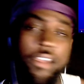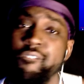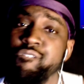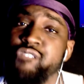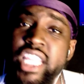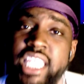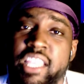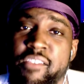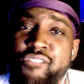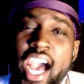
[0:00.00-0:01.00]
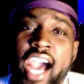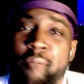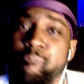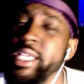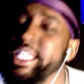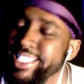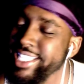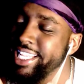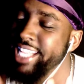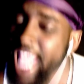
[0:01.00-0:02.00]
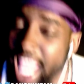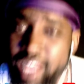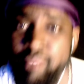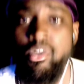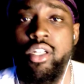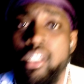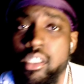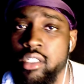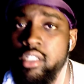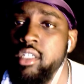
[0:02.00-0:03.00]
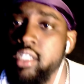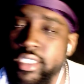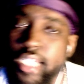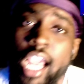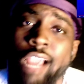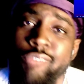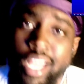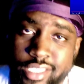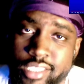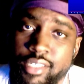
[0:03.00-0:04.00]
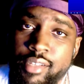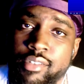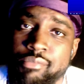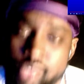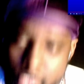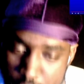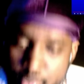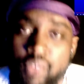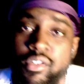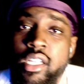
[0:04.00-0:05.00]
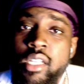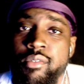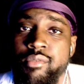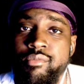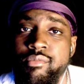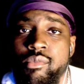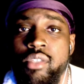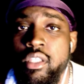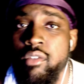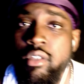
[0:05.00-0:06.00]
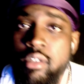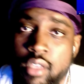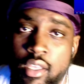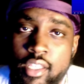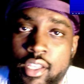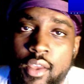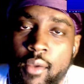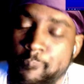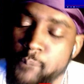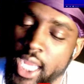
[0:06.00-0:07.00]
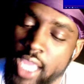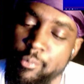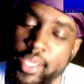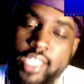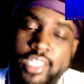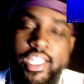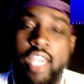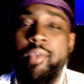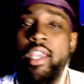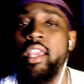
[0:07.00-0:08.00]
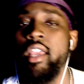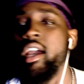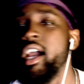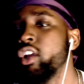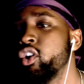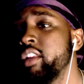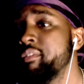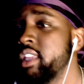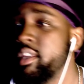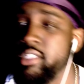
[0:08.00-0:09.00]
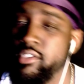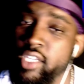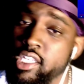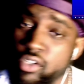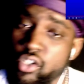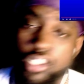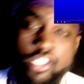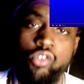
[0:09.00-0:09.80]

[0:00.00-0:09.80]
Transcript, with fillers: fifty-five minutes of that, bruh. I'd rather jump off a cliff. You hear? But, hey, man, say, man, I ain't going to even keep this video going too